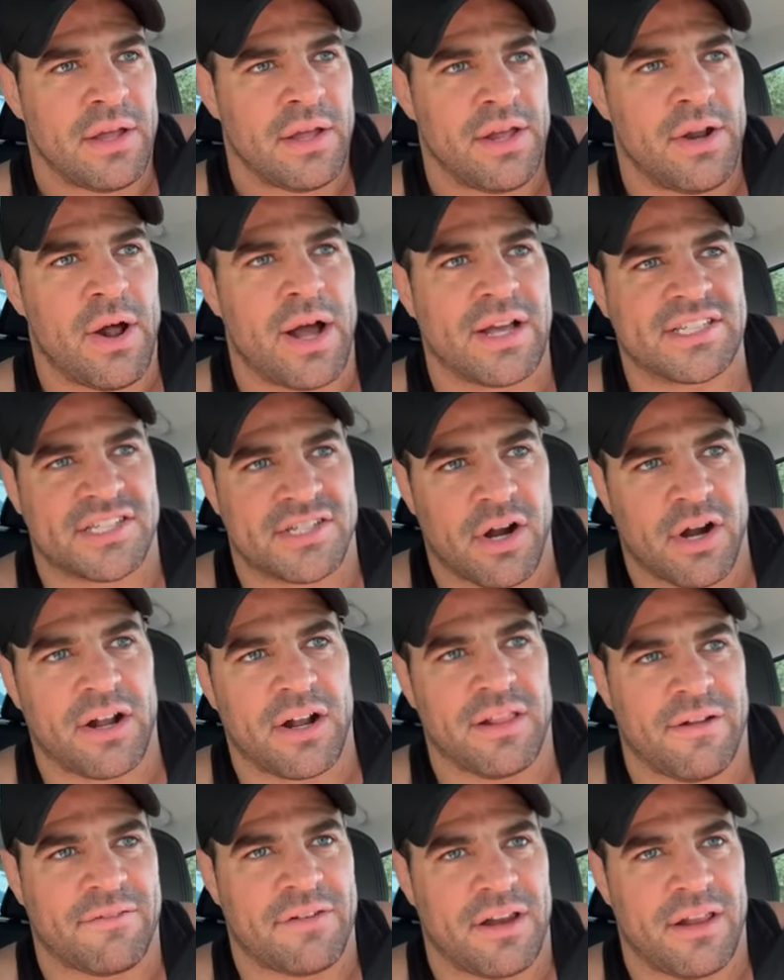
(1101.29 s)
You know, I started
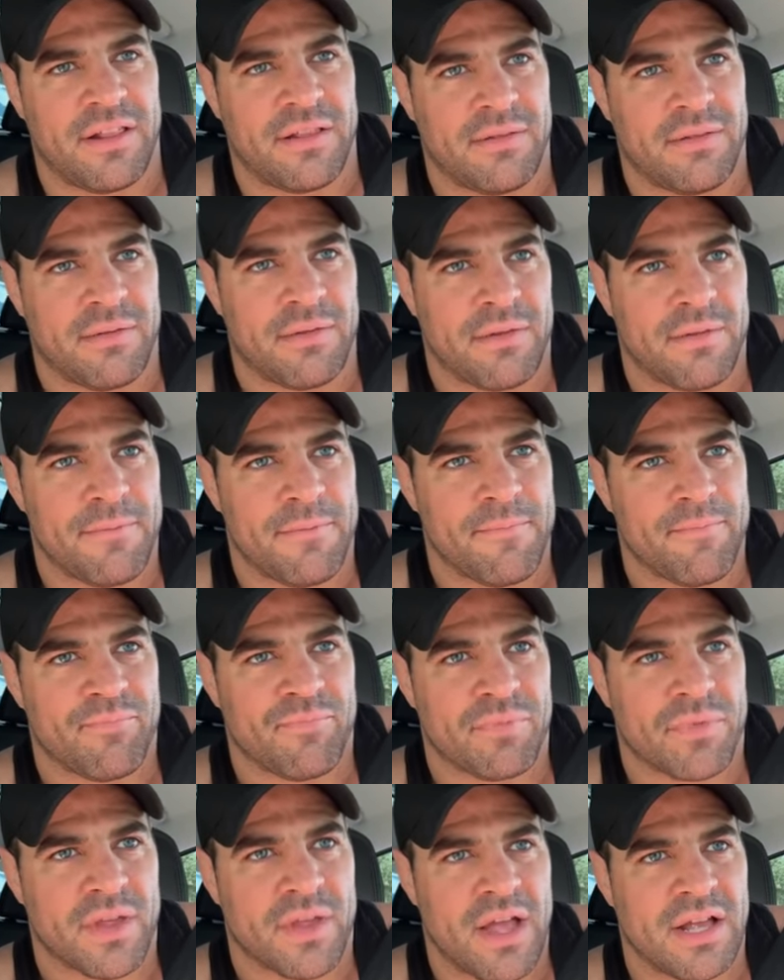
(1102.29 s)
lifting
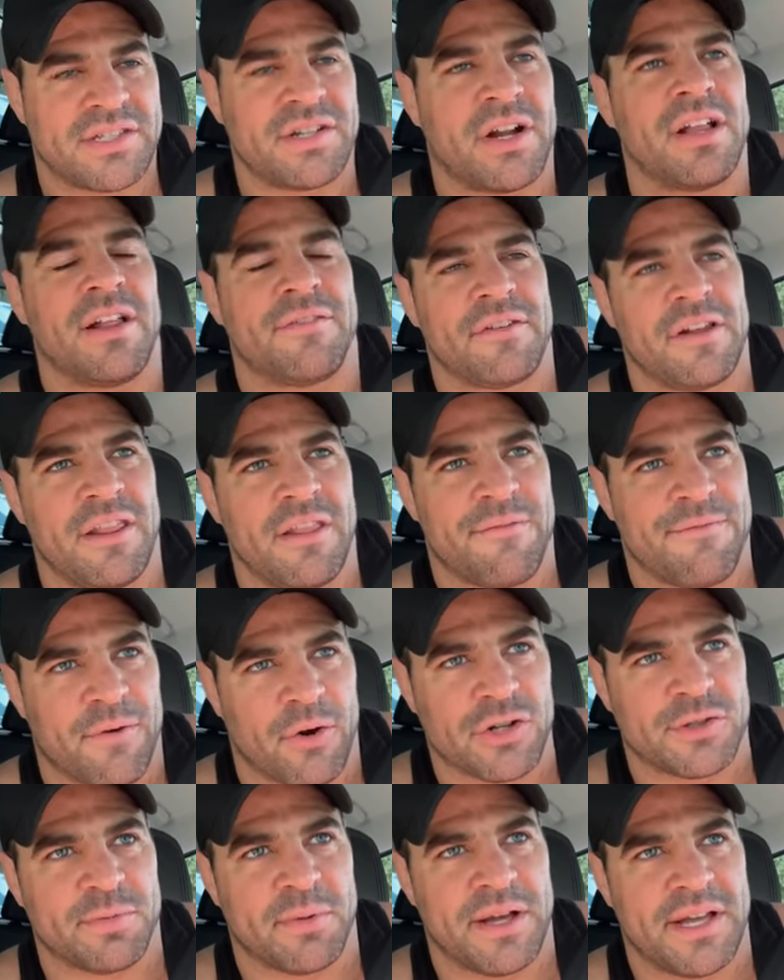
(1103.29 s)
in the
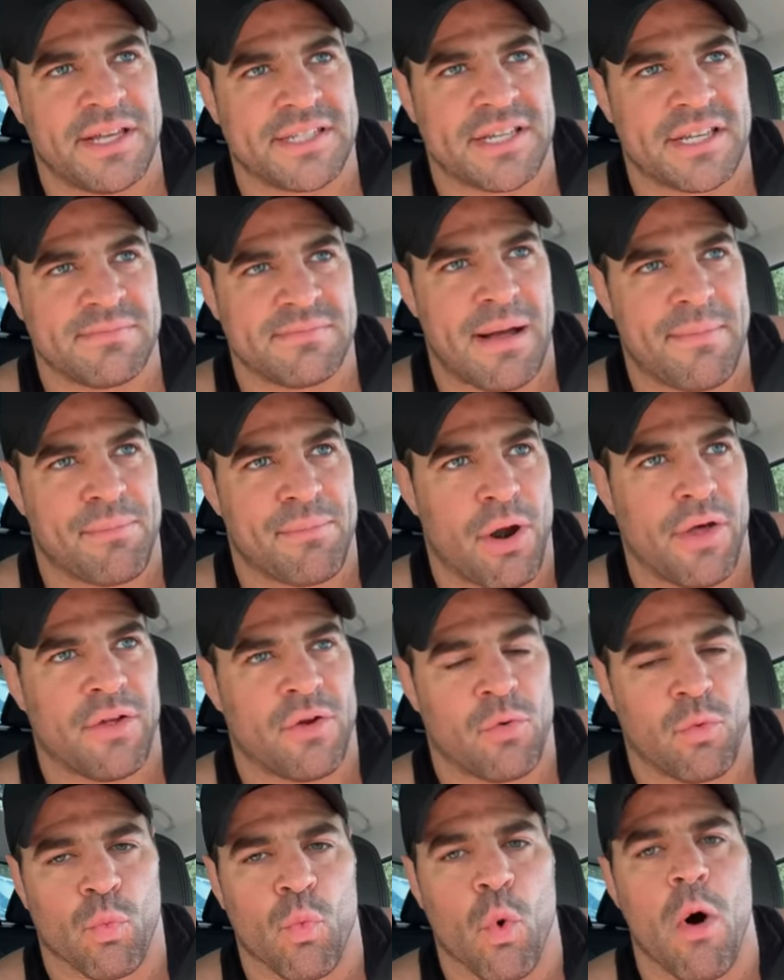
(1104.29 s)
first place because my
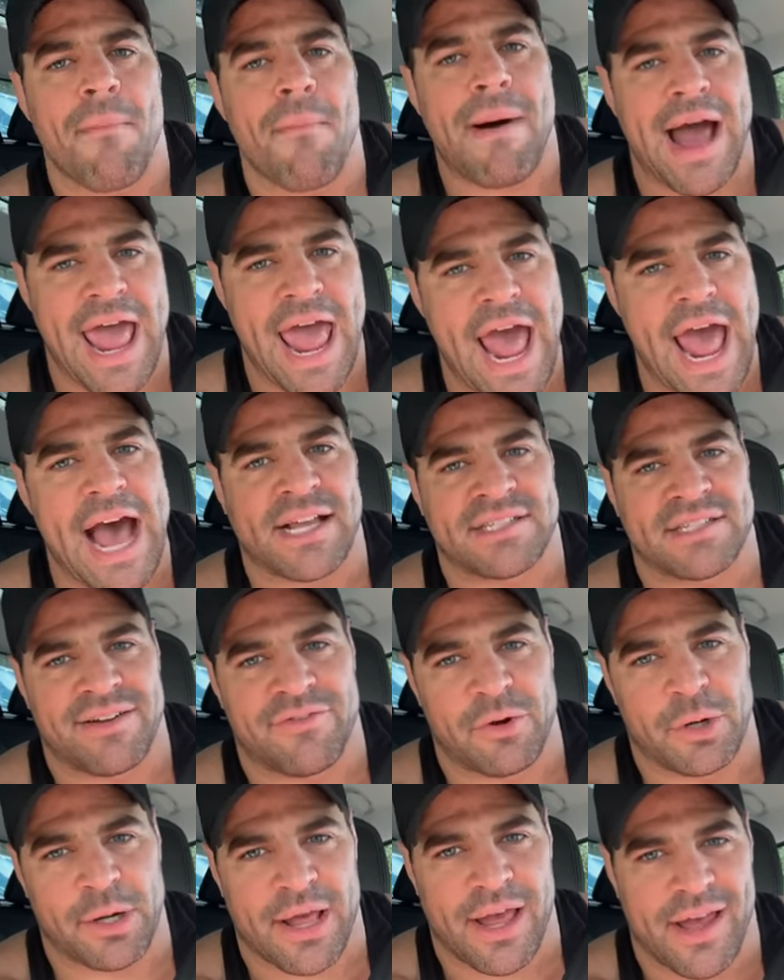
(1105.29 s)
brother would whoop my ass
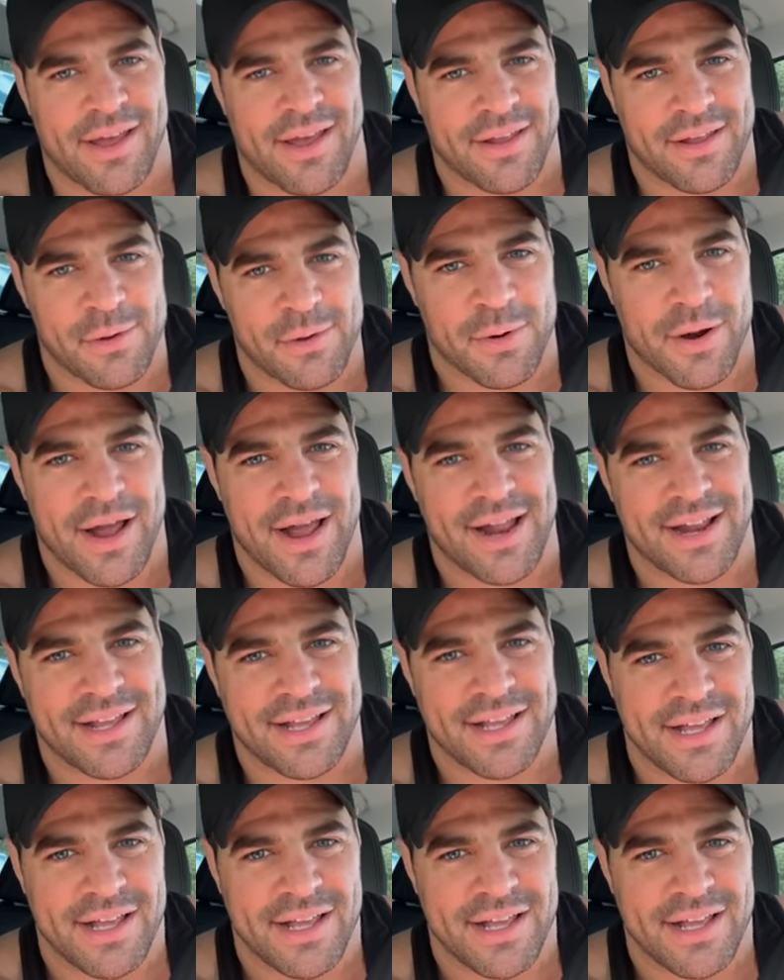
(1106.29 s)
every day, right?